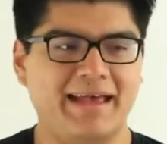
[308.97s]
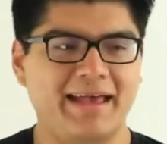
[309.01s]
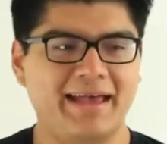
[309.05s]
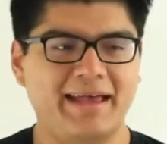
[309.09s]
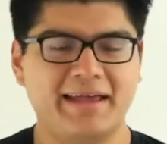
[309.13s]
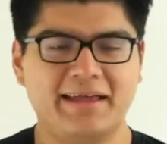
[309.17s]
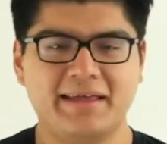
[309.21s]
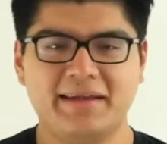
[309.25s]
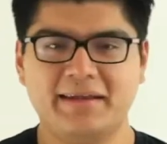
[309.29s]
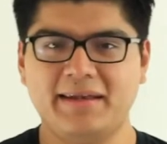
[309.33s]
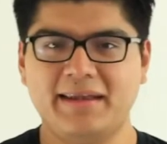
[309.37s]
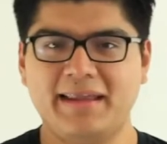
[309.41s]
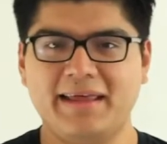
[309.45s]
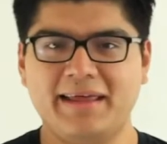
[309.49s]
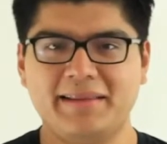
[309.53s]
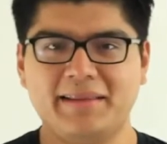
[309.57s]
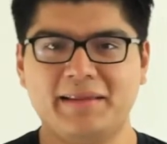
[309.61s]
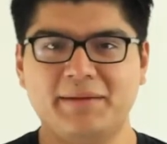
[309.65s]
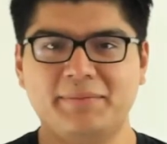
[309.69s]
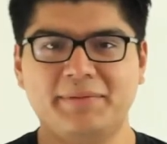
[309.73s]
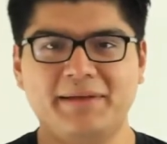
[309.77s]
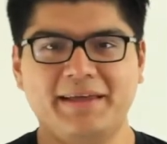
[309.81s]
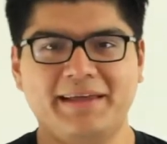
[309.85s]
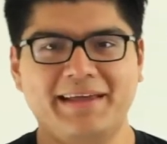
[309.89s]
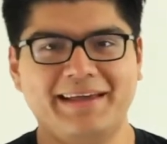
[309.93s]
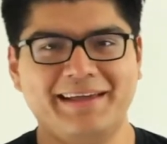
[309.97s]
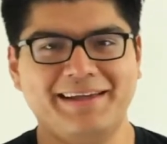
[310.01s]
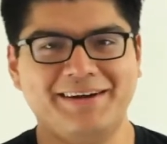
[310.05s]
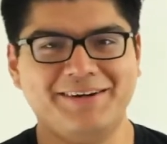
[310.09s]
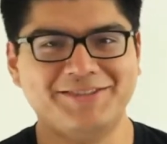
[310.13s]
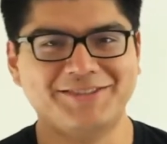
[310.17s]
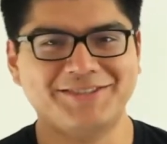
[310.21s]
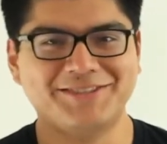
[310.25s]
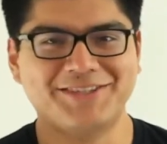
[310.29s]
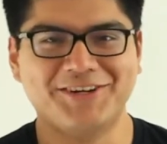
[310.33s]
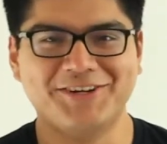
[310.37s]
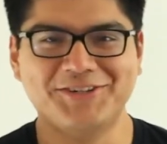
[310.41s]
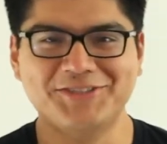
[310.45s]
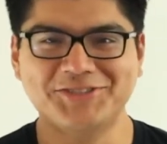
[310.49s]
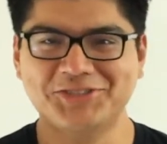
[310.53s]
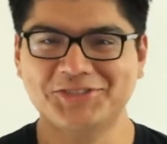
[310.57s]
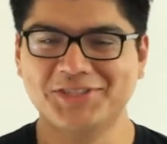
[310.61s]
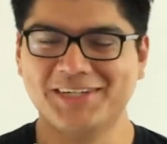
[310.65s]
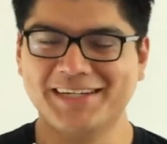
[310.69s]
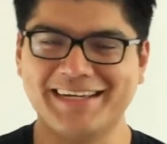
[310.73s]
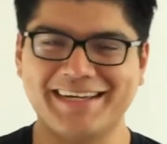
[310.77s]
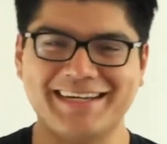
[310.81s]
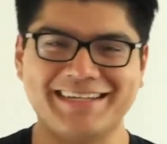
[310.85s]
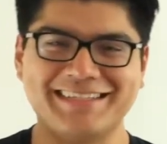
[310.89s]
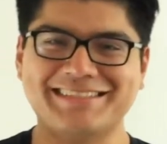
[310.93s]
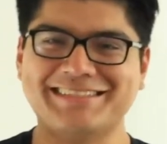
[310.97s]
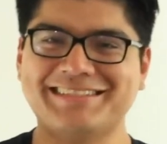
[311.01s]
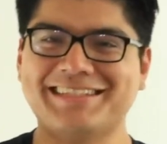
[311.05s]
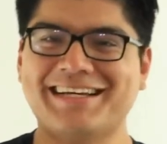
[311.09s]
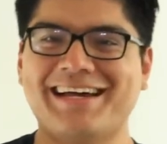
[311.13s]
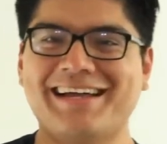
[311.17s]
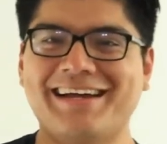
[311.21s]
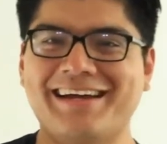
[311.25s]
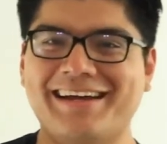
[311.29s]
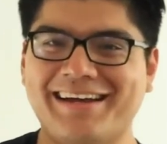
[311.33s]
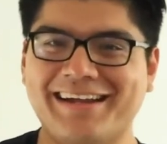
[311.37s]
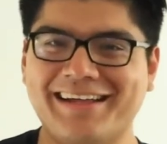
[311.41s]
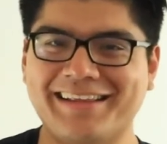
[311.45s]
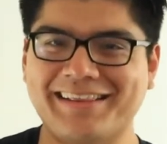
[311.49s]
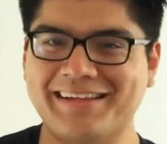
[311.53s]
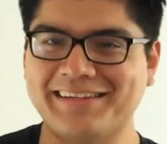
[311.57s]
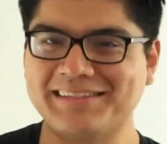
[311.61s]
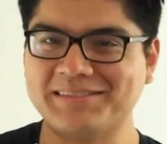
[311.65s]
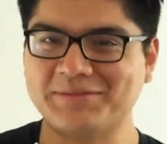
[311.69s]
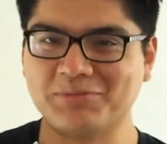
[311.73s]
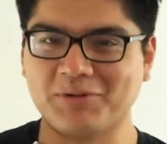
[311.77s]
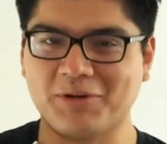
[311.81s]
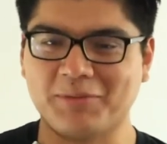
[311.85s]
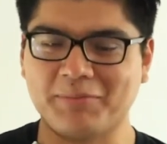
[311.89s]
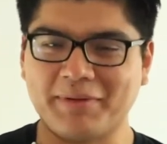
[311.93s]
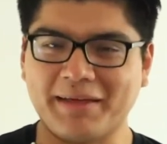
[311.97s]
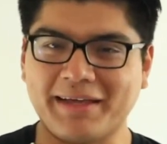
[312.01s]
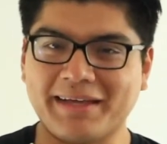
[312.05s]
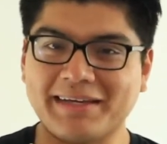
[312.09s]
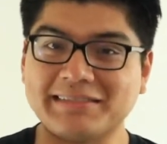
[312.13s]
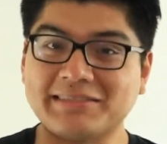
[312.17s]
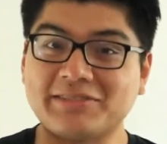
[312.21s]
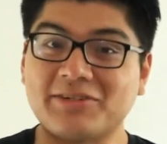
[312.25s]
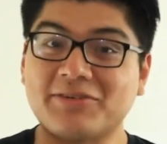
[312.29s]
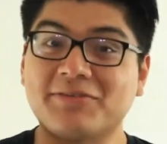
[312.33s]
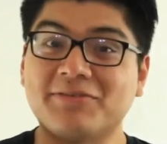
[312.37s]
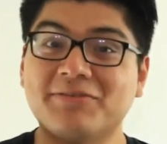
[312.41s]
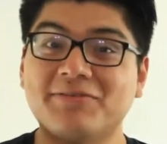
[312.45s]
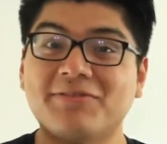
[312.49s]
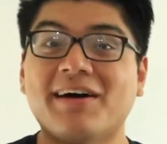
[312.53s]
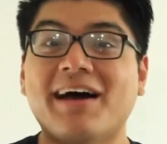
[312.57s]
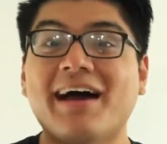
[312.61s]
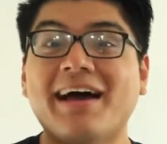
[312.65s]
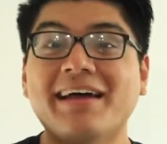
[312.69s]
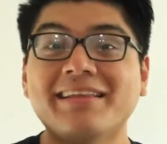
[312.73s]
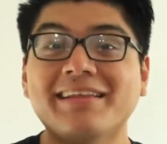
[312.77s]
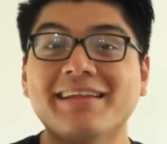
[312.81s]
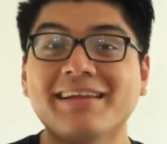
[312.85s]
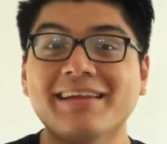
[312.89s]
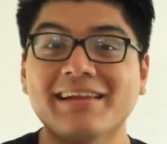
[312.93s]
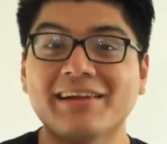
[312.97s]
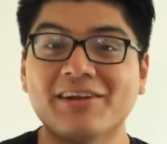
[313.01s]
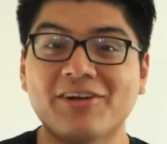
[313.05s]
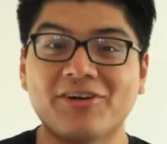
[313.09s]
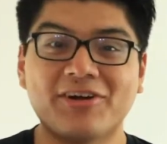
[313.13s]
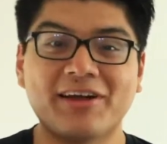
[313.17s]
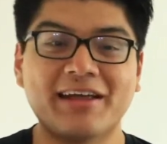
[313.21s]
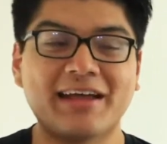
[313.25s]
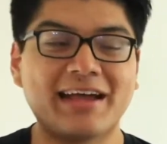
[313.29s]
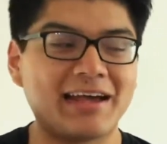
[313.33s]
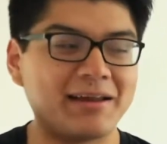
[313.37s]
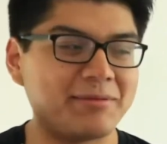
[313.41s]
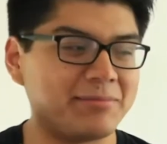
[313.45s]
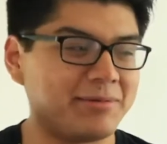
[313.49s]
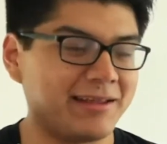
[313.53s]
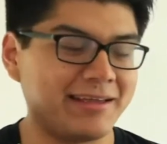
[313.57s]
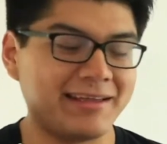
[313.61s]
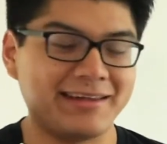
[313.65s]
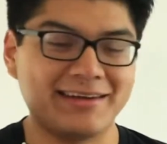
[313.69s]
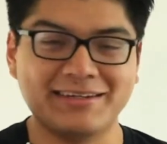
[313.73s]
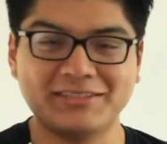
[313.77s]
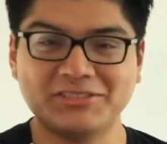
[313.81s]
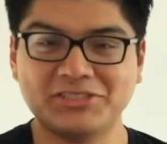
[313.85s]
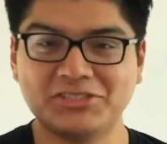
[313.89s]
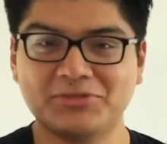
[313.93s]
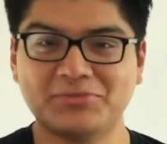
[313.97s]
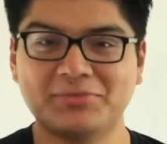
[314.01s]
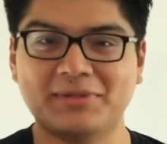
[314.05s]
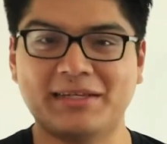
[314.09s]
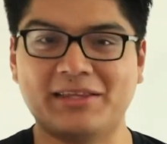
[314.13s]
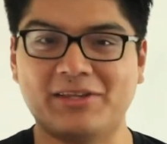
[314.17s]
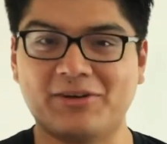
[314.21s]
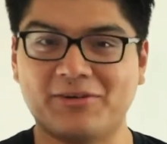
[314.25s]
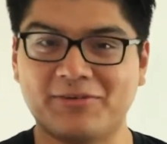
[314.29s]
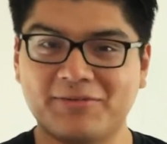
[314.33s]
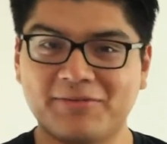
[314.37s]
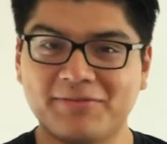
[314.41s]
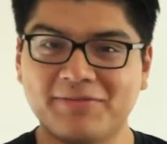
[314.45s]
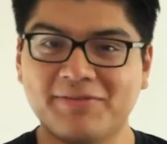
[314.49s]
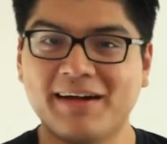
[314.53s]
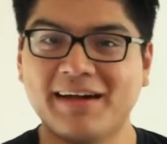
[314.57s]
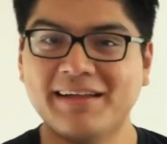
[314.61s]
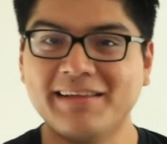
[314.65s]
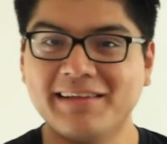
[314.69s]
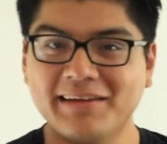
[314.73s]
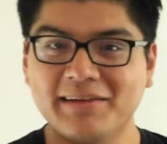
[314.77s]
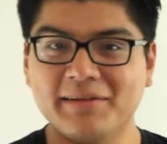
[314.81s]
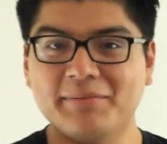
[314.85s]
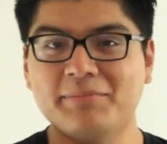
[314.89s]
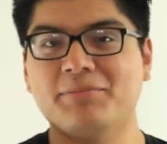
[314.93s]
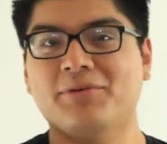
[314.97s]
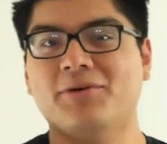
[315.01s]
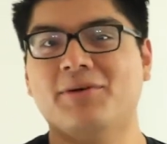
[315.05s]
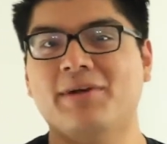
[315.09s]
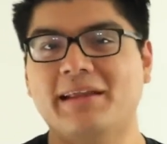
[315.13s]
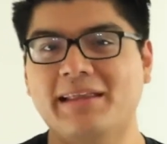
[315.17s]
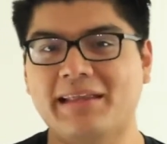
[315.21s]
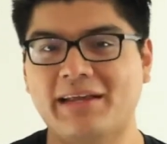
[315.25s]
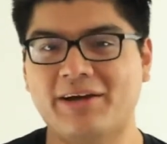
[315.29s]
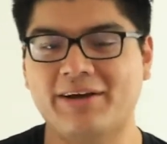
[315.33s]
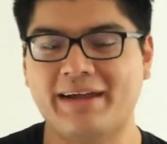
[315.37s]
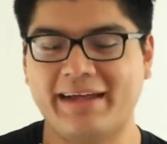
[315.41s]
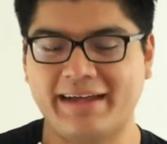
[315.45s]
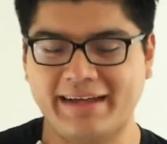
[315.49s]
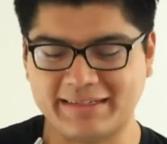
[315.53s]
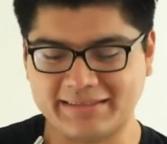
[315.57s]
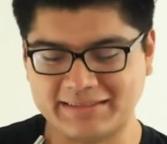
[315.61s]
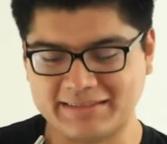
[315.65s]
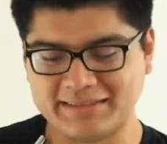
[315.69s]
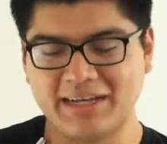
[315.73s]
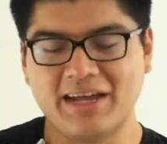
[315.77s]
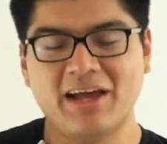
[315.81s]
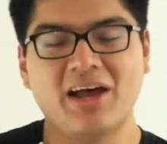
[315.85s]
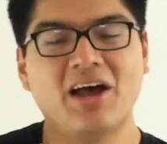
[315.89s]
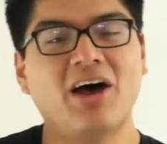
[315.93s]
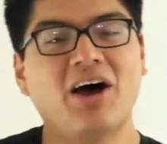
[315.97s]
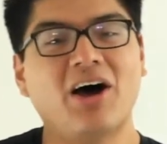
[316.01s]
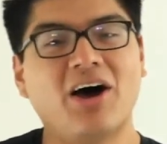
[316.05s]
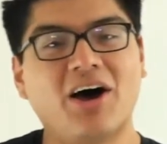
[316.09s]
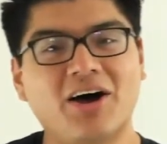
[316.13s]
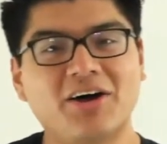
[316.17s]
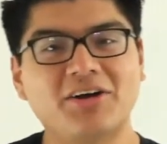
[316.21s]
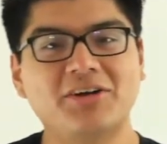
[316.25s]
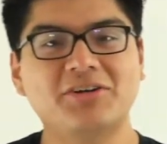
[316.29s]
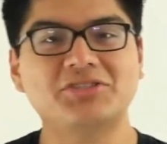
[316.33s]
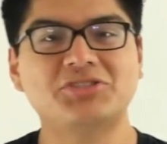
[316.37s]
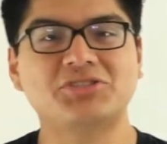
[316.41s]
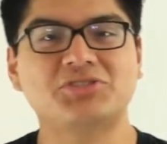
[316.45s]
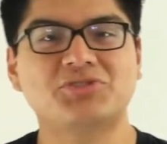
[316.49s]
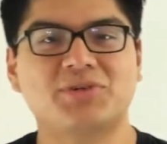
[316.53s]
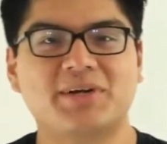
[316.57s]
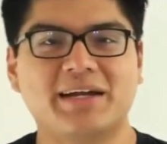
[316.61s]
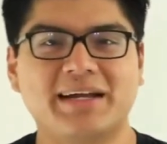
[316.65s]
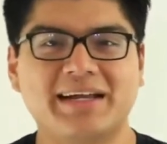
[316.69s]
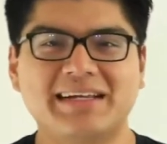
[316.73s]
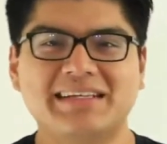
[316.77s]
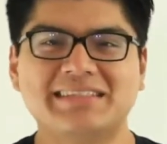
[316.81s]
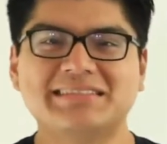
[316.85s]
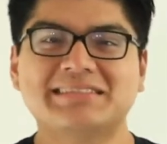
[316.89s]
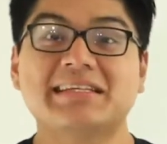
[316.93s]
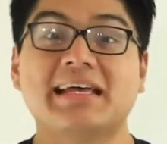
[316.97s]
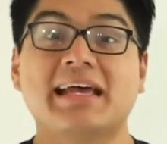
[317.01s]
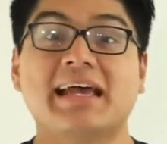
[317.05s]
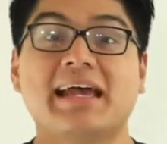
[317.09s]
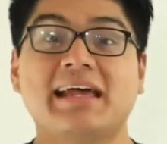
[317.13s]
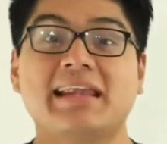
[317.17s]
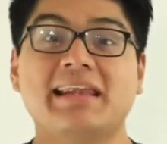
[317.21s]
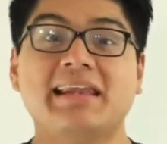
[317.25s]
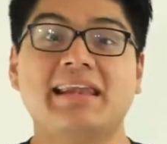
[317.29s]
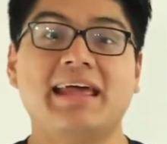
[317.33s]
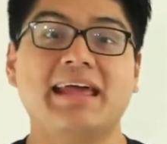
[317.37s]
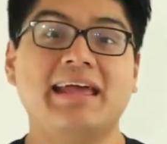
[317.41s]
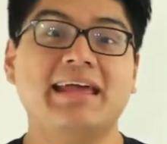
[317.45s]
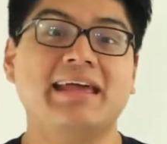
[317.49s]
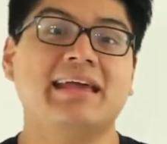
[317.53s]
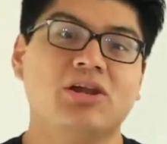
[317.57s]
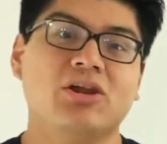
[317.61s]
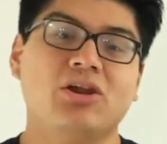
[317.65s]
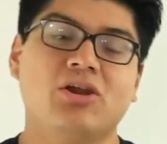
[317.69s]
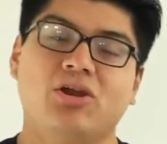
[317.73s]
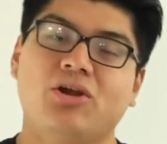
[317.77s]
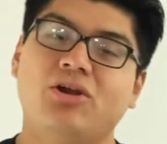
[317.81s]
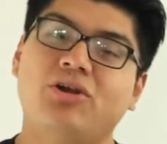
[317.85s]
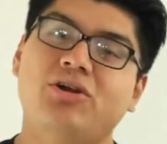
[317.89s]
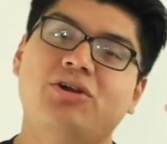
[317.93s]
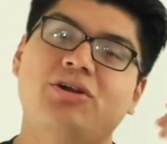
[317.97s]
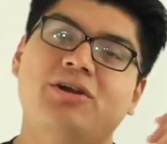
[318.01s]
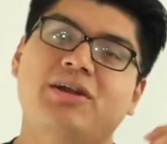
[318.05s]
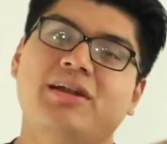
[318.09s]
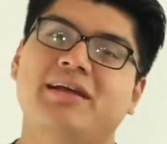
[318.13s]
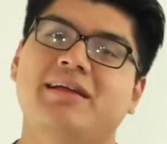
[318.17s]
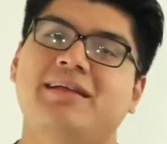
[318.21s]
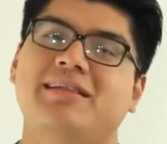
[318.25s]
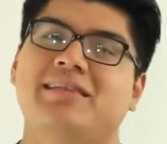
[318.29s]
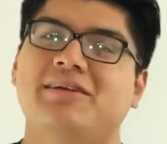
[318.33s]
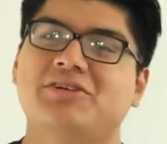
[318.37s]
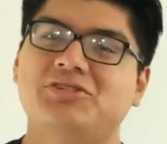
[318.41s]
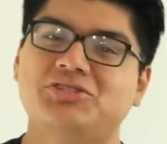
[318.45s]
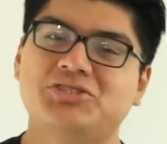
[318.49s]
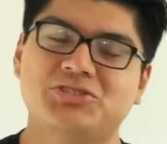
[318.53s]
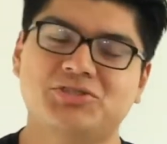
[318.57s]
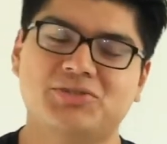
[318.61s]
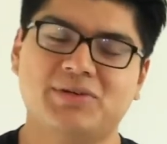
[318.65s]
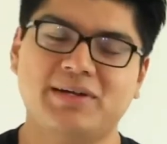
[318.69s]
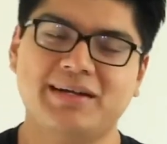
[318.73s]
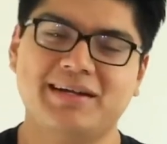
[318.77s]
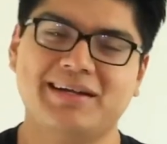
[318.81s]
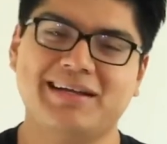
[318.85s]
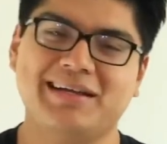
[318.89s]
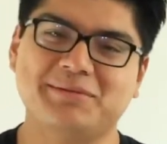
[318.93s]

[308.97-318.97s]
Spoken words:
And the beginners are usually excited at this point because they're finally learning how to play an instrument. They're finally putting their hands on the strings and they learned their string